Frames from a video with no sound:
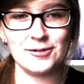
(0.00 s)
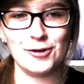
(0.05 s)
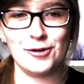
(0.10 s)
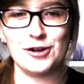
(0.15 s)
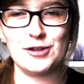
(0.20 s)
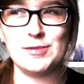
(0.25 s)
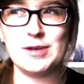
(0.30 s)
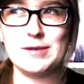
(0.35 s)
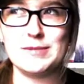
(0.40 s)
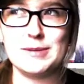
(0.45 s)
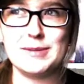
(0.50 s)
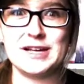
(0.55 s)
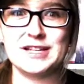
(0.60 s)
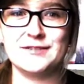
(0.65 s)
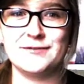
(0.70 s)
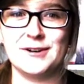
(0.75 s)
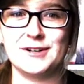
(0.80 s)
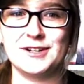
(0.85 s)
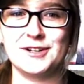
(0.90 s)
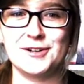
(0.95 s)
Well, with me and my
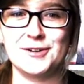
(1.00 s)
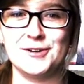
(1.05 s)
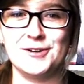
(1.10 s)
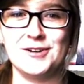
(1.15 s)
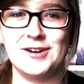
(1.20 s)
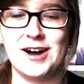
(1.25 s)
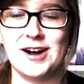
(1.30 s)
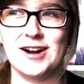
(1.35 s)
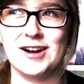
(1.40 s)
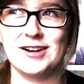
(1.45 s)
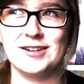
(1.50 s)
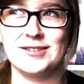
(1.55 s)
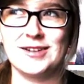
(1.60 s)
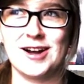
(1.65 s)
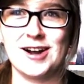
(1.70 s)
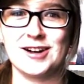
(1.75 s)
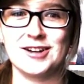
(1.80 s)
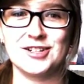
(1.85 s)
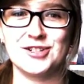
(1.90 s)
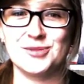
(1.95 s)
best friend Nicole,
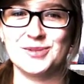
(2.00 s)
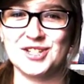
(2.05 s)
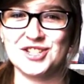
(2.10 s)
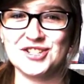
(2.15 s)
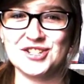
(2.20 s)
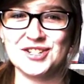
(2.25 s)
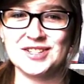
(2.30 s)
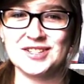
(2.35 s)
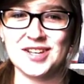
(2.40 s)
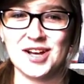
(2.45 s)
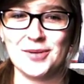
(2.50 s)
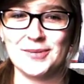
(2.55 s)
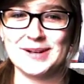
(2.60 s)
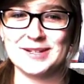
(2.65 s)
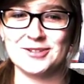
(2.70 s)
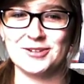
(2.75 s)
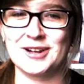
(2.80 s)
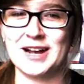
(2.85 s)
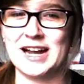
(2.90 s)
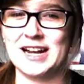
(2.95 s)
our traditions
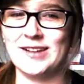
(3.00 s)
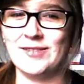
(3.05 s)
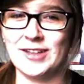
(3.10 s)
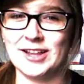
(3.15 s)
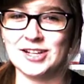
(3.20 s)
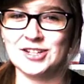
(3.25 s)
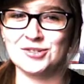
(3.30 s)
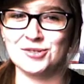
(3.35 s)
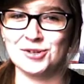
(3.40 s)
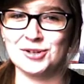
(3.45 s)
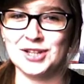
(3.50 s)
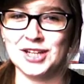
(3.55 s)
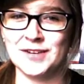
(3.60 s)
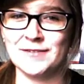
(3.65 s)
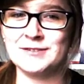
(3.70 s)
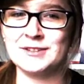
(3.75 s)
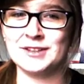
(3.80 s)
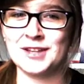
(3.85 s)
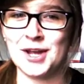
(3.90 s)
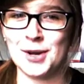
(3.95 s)
always are kind of
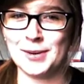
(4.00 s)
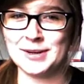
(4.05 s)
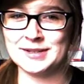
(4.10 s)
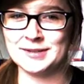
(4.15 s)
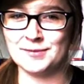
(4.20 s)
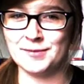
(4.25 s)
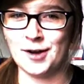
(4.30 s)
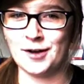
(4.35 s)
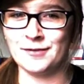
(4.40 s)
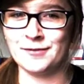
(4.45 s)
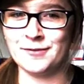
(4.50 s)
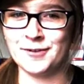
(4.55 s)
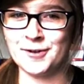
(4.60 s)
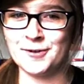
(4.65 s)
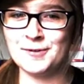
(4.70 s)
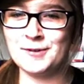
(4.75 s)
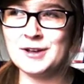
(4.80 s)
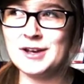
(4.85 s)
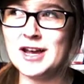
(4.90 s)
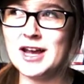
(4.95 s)
short-lived and they always involve
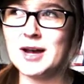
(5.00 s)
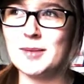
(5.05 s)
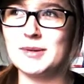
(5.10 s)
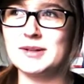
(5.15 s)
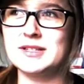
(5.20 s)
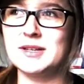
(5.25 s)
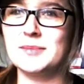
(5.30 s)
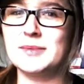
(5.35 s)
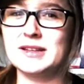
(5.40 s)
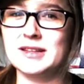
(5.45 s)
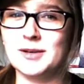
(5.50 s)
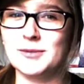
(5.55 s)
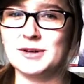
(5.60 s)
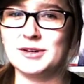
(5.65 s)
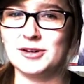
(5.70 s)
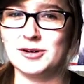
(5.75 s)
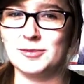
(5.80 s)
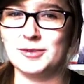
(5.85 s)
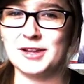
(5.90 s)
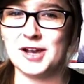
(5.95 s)
food. But something that we
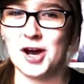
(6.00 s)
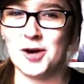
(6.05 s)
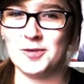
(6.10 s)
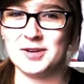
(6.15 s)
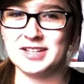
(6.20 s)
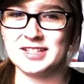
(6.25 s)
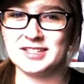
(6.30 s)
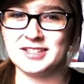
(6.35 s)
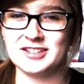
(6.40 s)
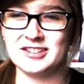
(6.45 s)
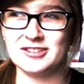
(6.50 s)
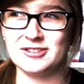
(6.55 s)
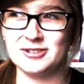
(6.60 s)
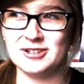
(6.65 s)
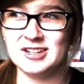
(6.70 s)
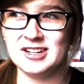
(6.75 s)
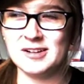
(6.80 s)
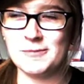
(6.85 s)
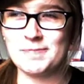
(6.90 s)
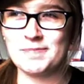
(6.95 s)
normally always do,
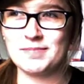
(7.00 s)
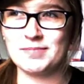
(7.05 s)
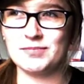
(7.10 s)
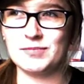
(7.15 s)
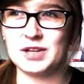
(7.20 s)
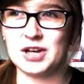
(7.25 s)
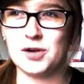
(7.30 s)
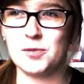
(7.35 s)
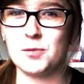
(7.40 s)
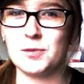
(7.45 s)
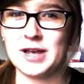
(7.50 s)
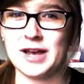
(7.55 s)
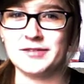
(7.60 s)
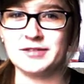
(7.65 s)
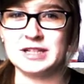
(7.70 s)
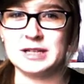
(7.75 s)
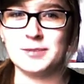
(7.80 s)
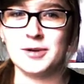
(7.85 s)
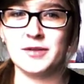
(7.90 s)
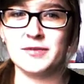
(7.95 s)
when we have
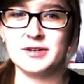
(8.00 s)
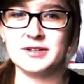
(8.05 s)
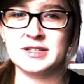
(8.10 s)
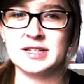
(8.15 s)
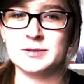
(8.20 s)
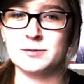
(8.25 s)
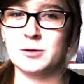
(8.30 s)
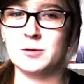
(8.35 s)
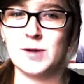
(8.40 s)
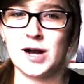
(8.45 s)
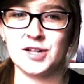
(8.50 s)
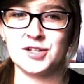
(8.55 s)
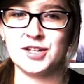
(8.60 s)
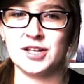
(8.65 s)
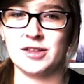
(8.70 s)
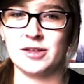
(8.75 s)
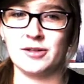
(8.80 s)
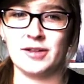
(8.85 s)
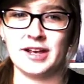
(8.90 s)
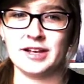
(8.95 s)
sleepovers, is we'll watch
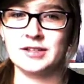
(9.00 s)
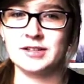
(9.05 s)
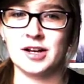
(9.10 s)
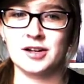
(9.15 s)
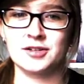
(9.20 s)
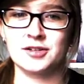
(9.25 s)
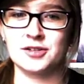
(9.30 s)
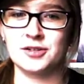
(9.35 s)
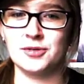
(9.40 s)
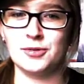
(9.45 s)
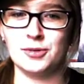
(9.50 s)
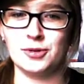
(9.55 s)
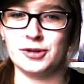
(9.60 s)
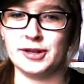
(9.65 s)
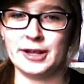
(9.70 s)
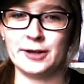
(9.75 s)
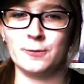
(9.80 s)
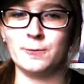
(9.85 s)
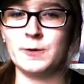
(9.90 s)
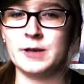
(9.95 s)
either Doctor Who or
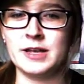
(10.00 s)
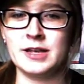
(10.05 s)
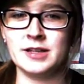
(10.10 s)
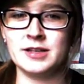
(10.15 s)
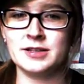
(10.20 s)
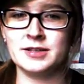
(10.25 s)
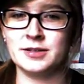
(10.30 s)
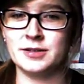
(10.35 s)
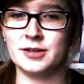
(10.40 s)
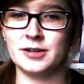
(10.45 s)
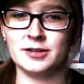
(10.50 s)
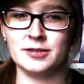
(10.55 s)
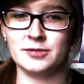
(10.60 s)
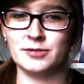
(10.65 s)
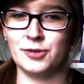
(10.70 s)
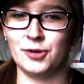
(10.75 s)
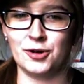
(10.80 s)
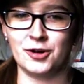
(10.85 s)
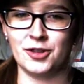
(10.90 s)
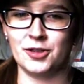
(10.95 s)
Weeds or
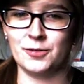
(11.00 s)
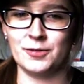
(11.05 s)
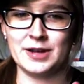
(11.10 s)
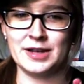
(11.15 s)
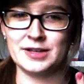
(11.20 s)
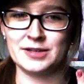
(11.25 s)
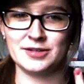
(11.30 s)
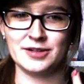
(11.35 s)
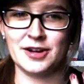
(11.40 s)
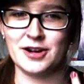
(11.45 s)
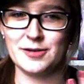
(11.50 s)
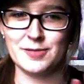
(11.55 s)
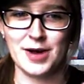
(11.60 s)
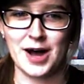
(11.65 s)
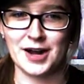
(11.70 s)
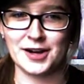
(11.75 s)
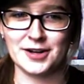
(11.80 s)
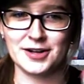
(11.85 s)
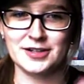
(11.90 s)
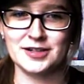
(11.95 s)
Lord of the Rings or Harry
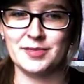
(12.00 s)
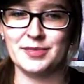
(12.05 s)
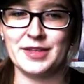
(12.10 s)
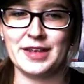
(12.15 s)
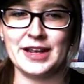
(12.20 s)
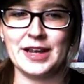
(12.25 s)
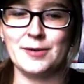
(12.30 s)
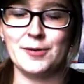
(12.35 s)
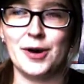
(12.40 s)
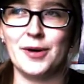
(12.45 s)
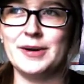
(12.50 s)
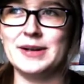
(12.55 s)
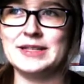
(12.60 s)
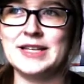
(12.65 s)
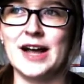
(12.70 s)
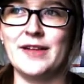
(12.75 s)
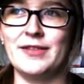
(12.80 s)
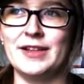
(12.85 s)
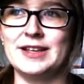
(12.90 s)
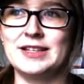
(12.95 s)
Potter or something, and we'll always
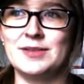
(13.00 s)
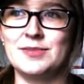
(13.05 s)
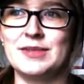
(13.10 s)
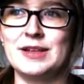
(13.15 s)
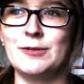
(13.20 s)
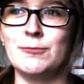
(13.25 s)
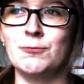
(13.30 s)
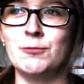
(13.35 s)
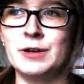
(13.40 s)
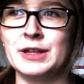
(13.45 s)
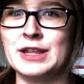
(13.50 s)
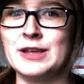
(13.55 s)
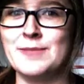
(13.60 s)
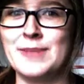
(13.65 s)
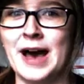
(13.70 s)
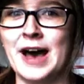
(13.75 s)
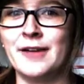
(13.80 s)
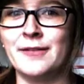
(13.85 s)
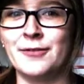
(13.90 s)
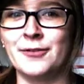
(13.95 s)
have something really
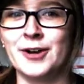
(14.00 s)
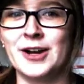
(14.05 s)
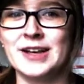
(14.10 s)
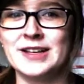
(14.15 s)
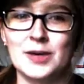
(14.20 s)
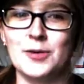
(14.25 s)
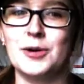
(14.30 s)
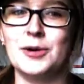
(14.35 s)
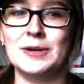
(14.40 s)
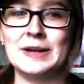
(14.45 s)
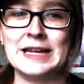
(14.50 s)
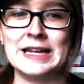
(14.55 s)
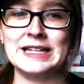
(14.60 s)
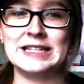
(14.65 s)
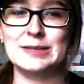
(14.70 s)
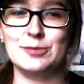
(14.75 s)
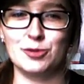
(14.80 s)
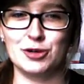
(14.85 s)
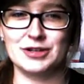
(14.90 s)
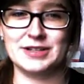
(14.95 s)
bad for us. We would eat
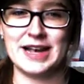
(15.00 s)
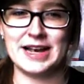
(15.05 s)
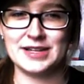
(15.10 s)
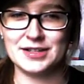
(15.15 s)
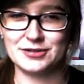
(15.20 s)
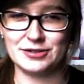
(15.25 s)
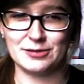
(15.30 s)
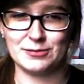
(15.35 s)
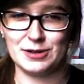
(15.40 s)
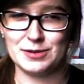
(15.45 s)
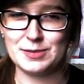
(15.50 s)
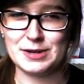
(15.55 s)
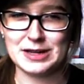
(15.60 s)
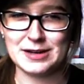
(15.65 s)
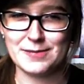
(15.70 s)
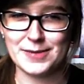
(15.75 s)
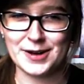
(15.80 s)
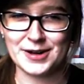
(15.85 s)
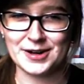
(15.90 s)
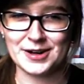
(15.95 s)
s'mores ice cream with
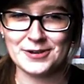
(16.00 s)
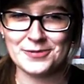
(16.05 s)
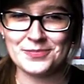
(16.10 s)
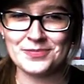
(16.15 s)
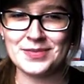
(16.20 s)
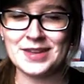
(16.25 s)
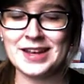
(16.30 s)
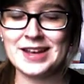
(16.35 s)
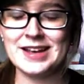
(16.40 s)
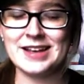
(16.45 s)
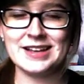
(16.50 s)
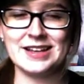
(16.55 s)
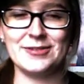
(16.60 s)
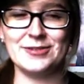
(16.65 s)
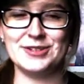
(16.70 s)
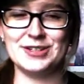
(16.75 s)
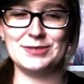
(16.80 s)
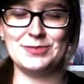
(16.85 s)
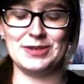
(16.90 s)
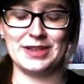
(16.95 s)
peanut butter. It
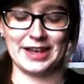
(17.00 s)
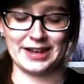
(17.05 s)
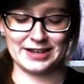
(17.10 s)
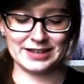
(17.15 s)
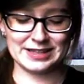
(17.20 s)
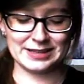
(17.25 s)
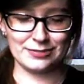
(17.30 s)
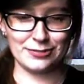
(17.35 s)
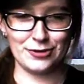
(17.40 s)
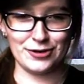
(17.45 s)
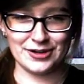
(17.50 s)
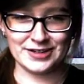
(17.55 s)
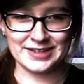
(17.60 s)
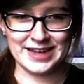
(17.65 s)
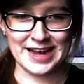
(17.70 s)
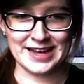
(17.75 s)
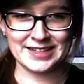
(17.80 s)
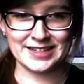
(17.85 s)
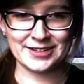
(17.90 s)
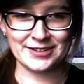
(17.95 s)
would just be s'mores
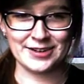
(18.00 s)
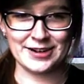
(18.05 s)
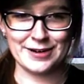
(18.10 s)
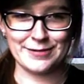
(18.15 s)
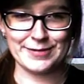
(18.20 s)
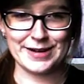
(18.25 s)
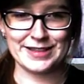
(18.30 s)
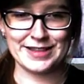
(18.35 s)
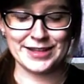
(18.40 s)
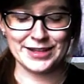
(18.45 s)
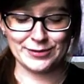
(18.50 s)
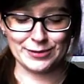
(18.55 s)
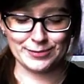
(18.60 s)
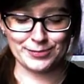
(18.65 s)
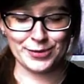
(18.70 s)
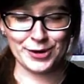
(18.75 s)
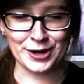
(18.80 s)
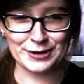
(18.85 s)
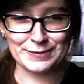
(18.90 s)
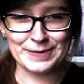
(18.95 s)
ice cream, and then you
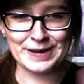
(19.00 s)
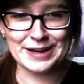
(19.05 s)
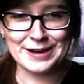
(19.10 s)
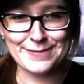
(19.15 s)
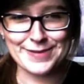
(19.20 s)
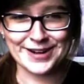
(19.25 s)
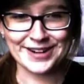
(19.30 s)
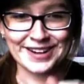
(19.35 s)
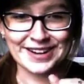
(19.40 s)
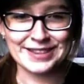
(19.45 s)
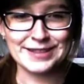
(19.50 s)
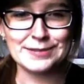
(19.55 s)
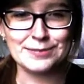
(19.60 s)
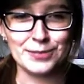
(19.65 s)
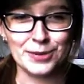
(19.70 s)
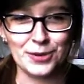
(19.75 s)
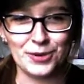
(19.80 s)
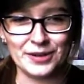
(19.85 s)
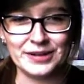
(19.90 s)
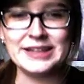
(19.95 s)
would put peanut butter in the
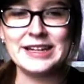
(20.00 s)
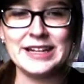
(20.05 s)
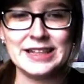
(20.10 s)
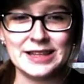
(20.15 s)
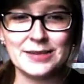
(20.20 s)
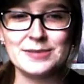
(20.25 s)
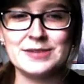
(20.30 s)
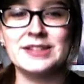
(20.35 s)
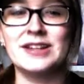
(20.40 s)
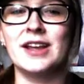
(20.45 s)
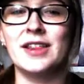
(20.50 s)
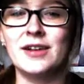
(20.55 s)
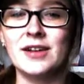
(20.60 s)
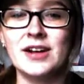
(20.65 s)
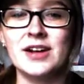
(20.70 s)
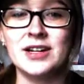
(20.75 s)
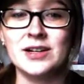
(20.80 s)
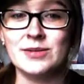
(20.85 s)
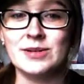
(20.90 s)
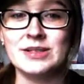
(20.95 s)
bowl and eat them together,
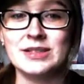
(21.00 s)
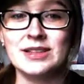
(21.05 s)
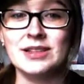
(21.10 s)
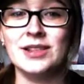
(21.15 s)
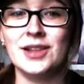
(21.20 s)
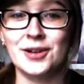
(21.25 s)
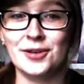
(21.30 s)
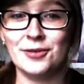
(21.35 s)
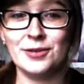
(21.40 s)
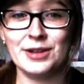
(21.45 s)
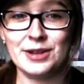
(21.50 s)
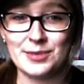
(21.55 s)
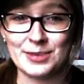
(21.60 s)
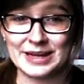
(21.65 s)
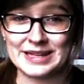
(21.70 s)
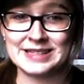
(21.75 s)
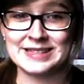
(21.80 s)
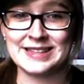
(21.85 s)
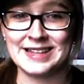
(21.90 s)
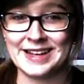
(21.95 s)
and it was literally the
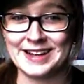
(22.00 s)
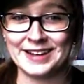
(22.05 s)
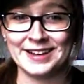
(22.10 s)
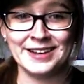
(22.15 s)
best thing.